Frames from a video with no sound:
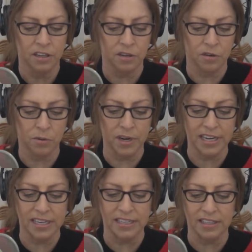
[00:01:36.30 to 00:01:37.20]
who
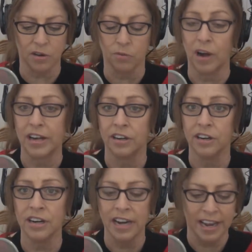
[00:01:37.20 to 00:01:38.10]
is a
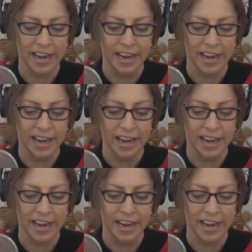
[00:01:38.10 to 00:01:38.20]
writer,